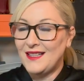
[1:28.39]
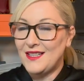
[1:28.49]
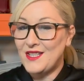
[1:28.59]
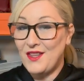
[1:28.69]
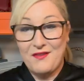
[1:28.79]

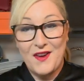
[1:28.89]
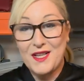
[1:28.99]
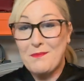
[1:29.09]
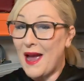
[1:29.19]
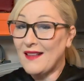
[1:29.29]
So the
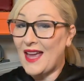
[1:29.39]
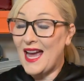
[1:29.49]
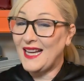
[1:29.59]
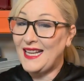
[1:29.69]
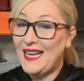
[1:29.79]
first bag that
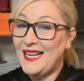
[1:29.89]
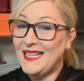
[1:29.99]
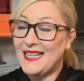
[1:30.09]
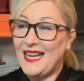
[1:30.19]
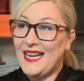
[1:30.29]
I
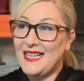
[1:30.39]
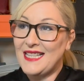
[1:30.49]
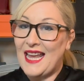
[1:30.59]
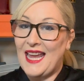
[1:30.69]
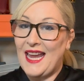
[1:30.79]
need is
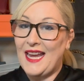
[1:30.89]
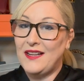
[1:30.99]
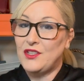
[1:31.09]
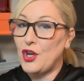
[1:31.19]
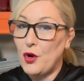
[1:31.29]
a
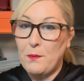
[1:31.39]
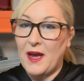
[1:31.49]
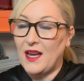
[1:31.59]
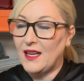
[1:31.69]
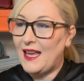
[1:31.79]
tote bag,